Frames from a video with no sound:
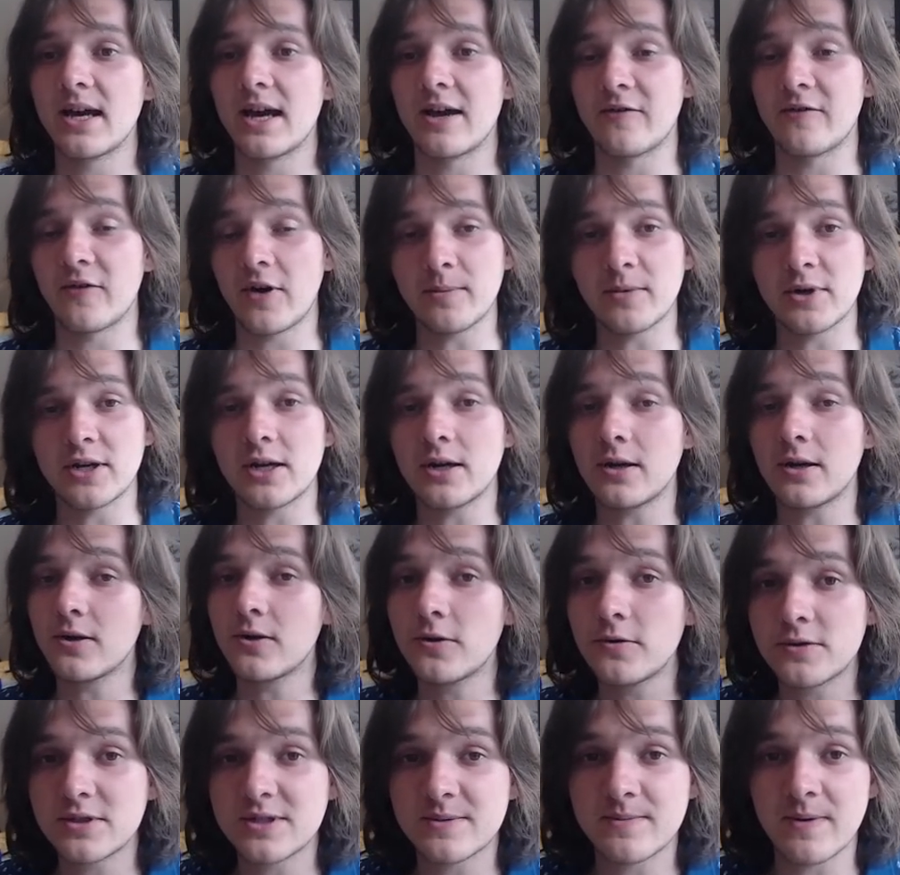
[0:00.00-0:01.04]
if I'm going to
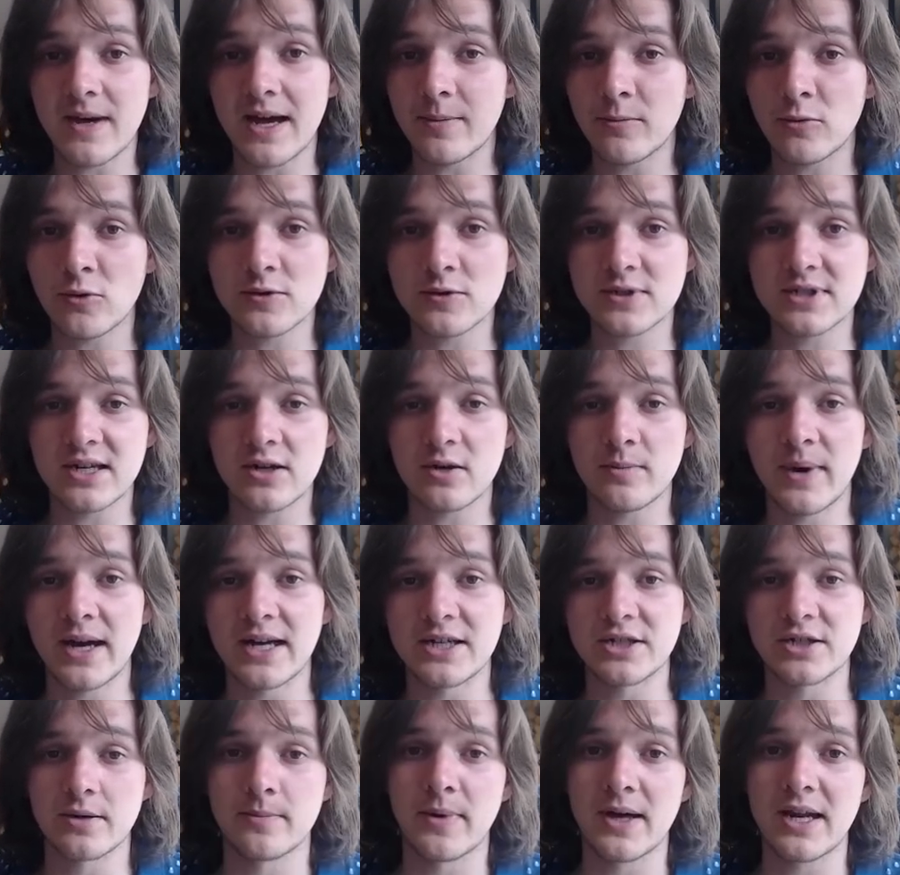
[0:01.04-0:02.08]
lose the Emerald Steel
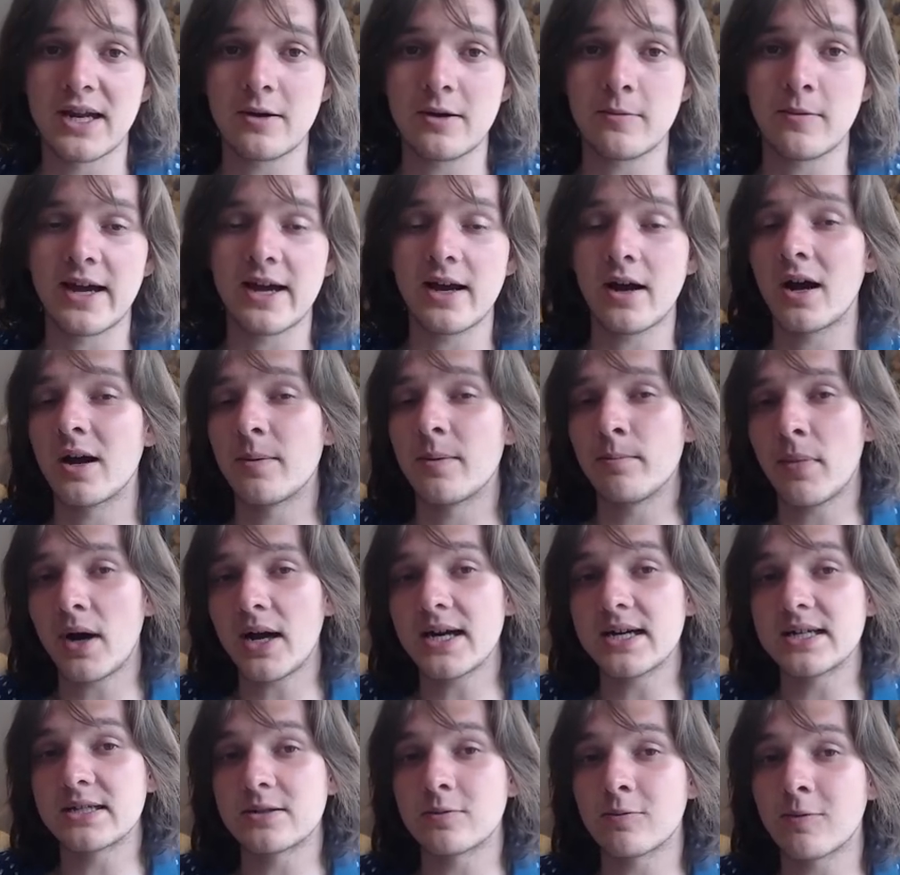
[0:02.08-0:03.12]
matchup anyway, I
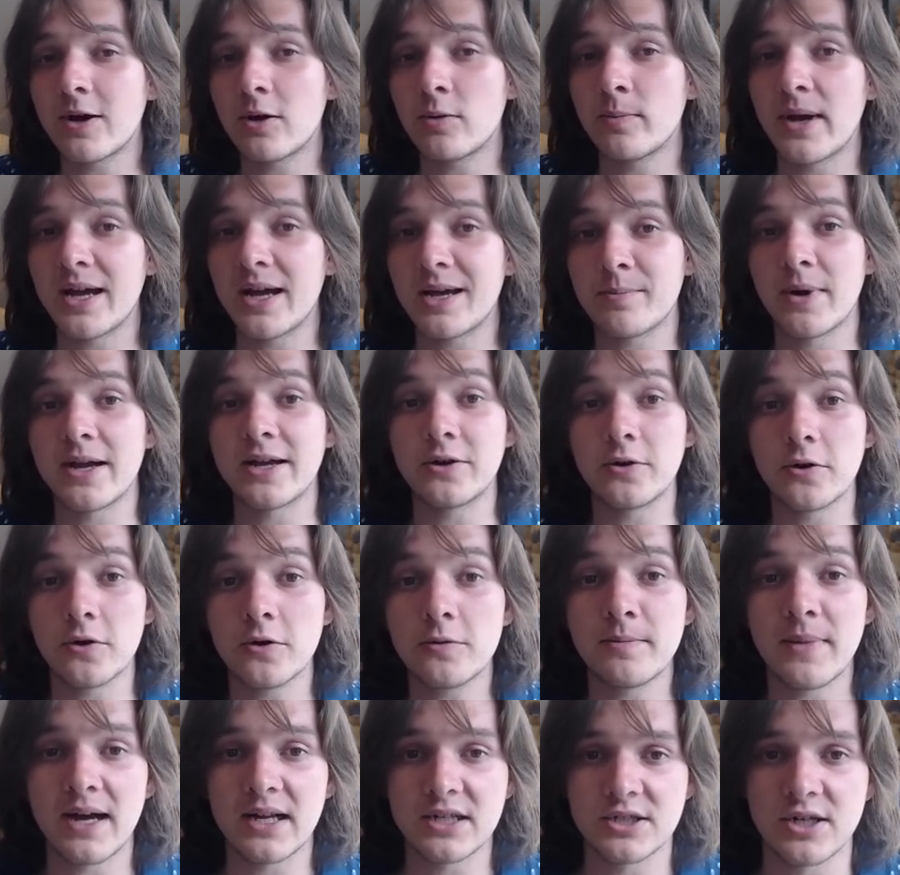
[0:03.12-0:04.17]
might as well make my
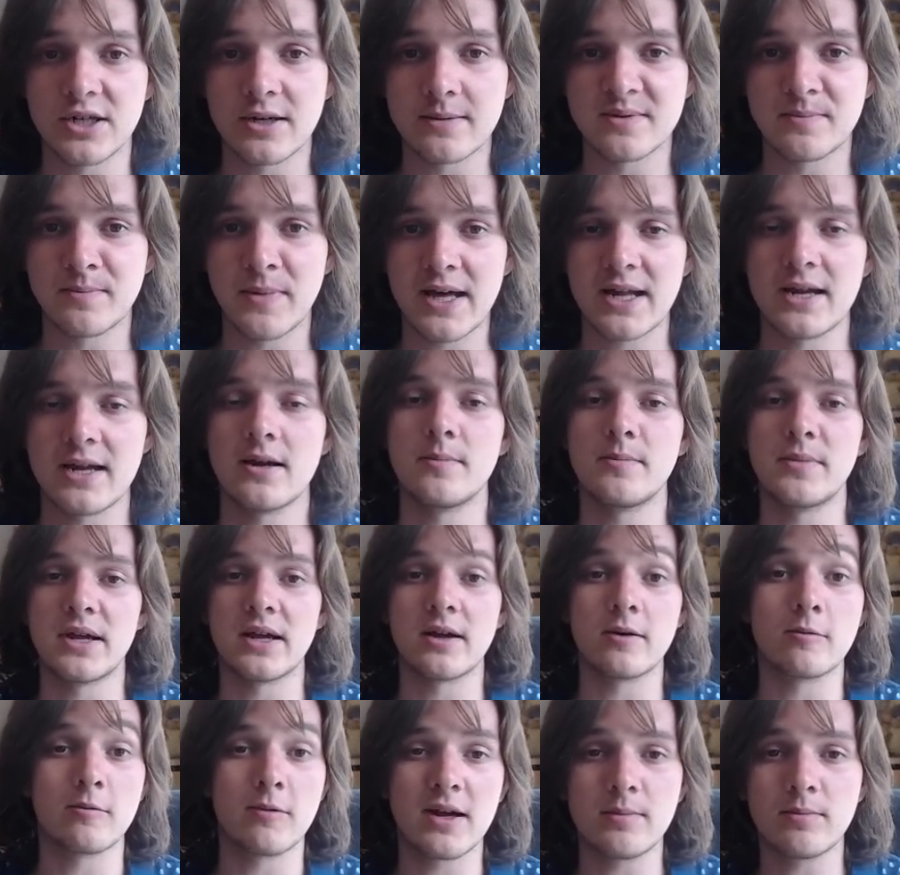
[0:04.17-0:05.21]
good matchups better,
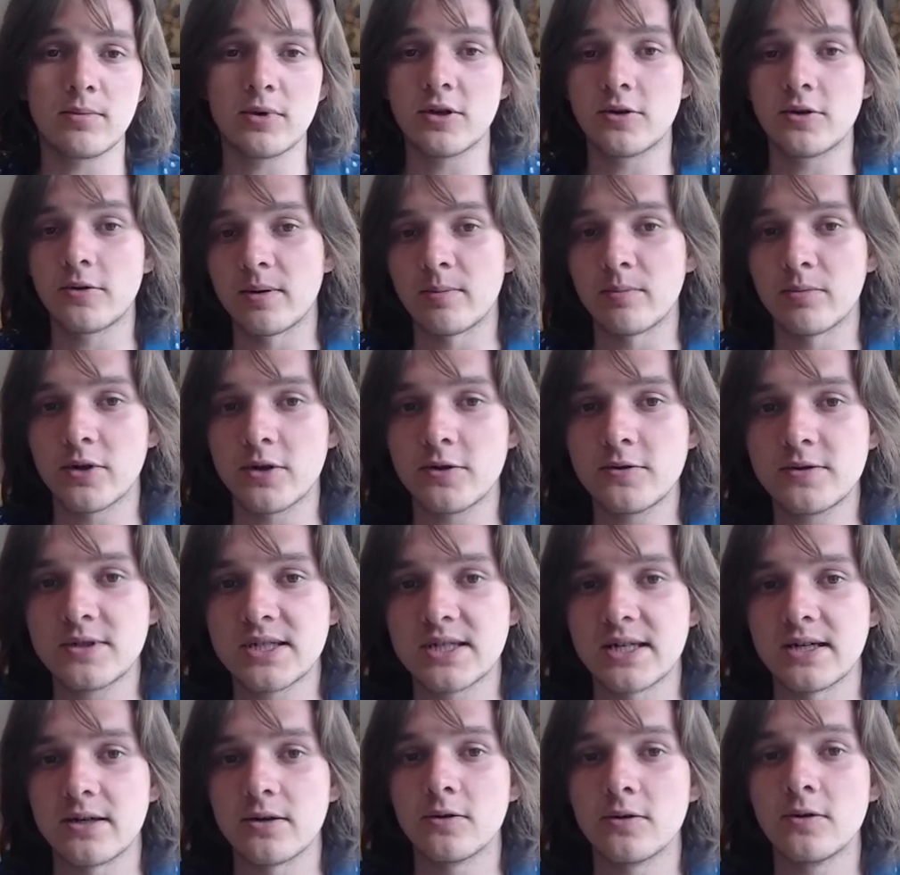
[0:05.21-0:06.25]
being Red, Blue, and Blue
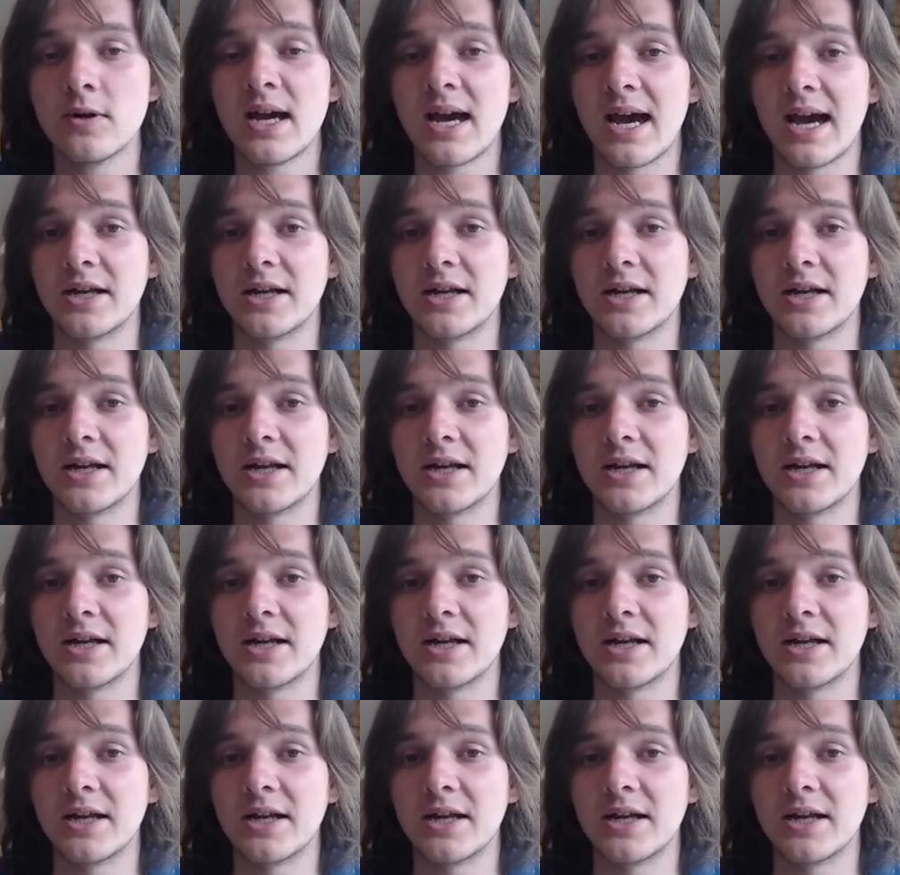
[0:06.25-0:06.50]
Steel,